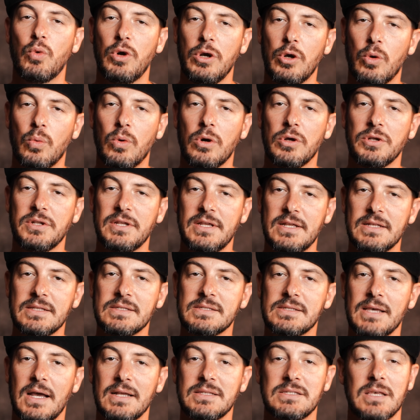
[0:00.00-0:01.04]
real-world
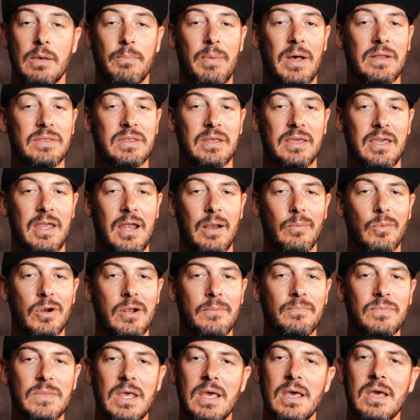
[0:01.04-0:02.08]
insights about the
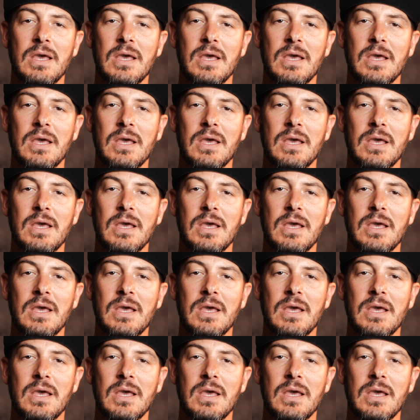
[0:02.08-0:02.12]
camera,